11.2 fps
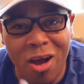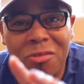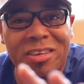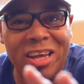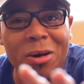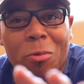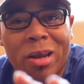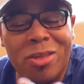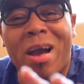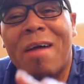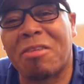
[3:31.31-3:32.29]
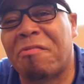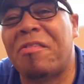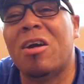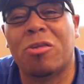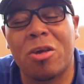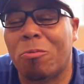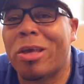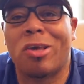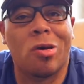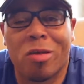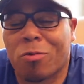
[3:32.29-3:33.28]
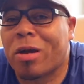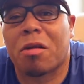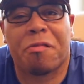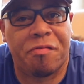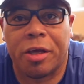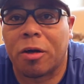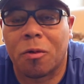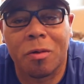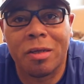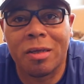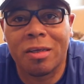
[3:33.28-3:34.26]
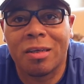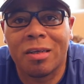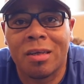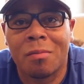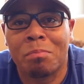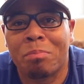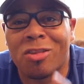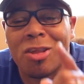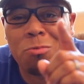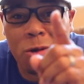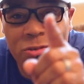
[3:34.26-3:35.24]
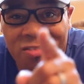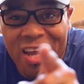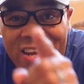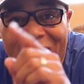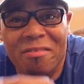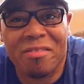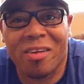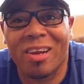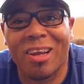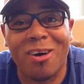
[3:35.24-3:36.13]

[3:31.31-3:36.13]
you're going to deal with it. You have to feel. You, we humans, we're going to feel. But you won't stay down very